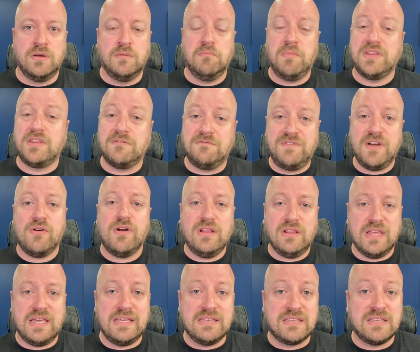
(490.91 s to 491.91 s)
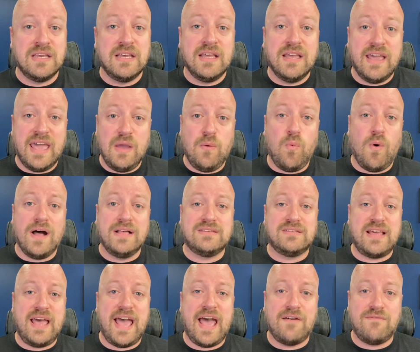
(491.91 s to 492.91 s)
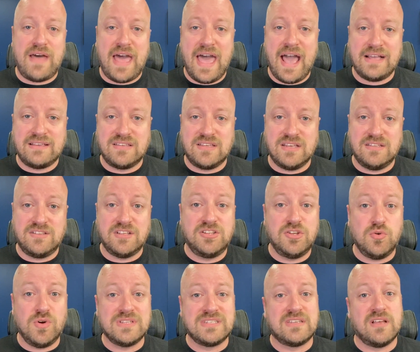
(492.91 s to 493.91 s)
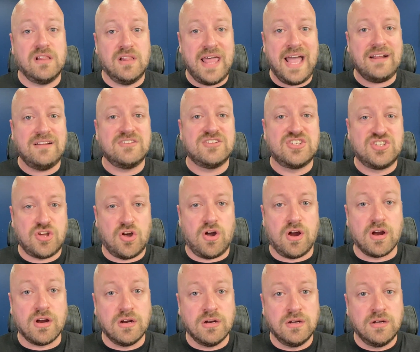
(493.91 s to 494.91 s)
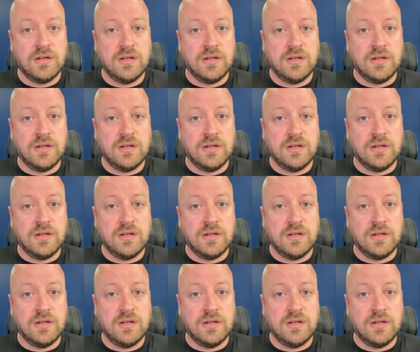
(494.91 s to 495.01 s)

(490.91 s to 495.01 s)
But at the very least, it wants to have access to do a select star